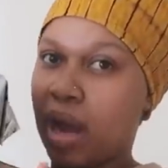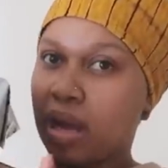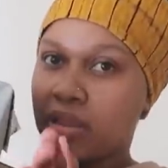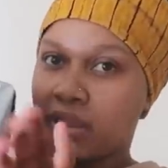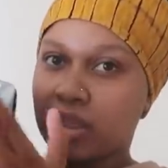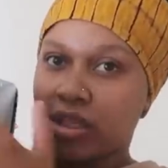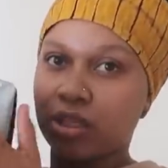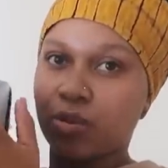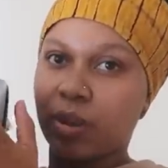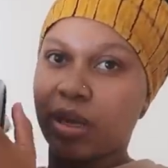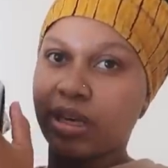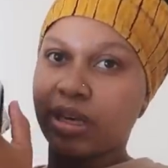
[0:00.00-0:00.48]

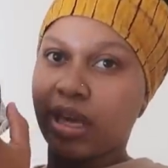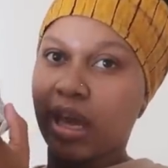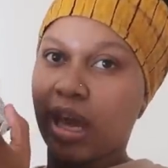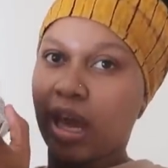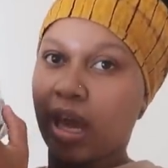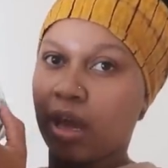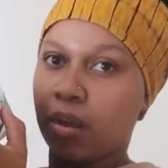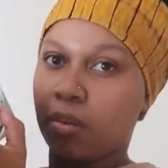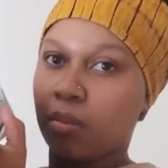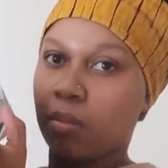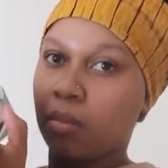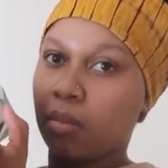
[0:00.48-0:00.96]
This one
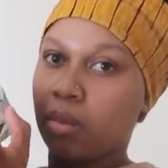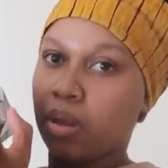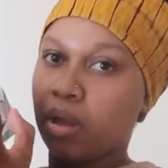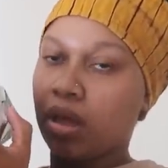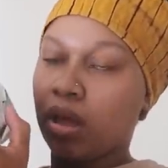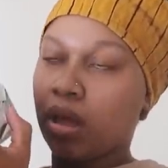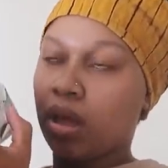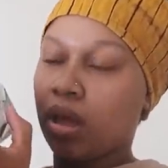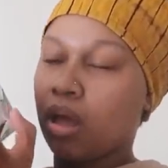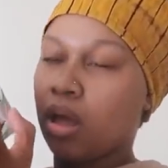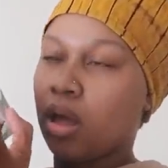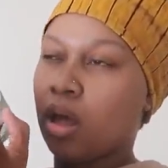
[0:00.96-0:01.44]
came
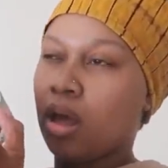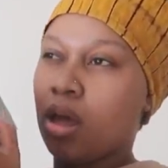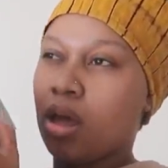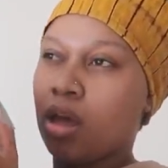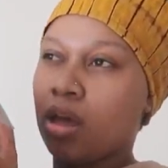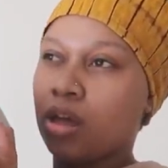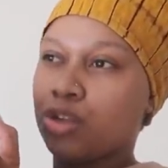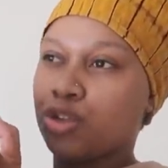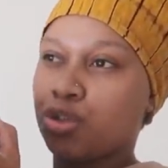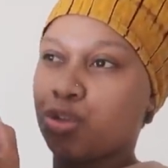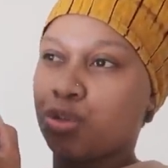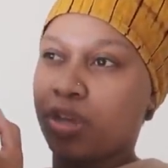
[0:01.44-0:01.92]

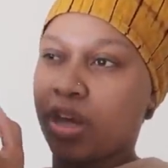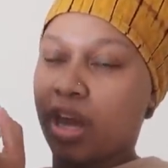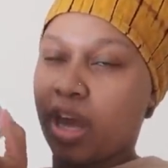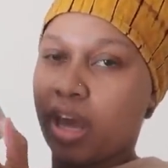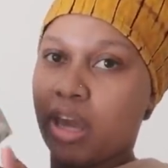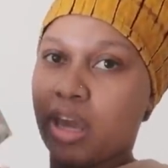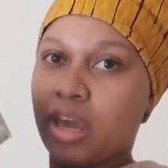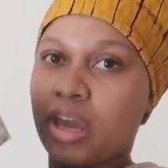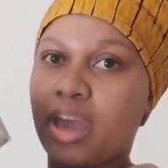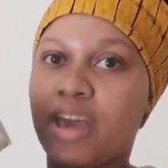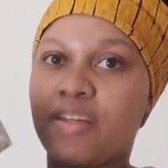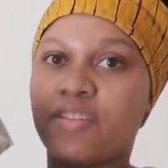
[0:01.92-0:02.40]

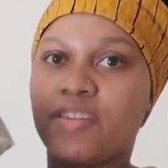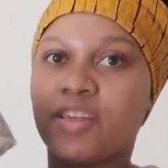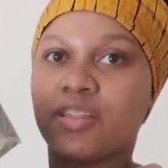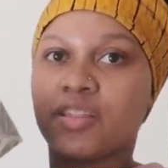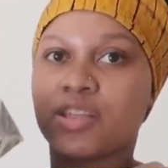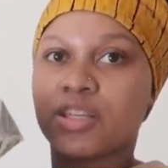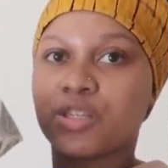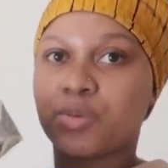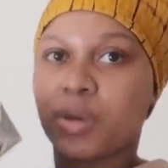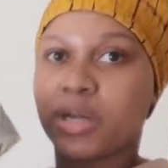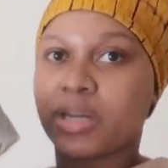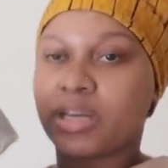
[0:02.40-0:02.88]
today, and
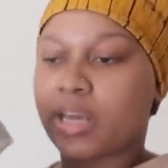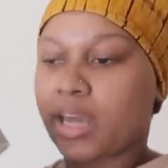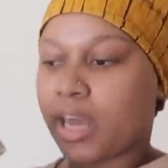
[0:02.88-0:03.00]
then this one